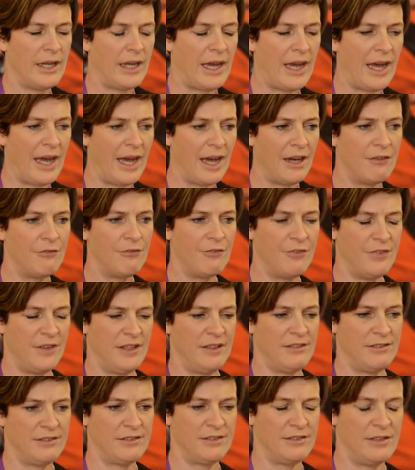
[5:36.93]
have
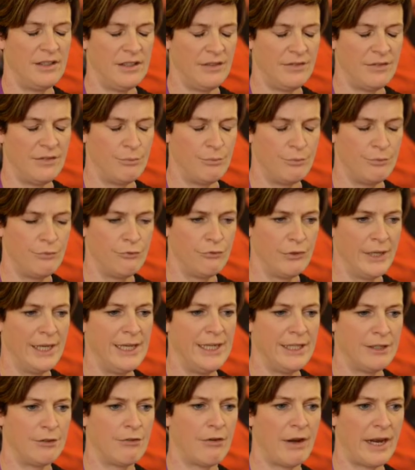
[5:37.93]
this
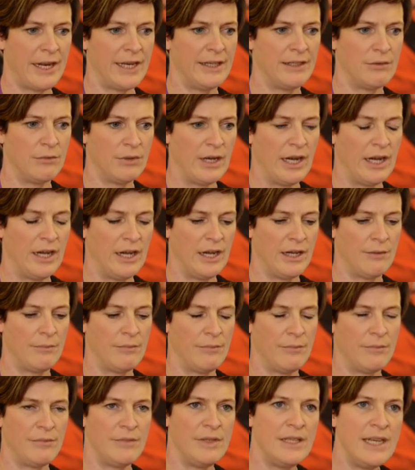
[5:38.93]
really great
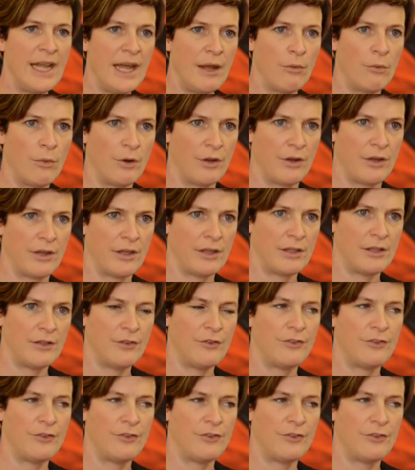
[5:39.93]
network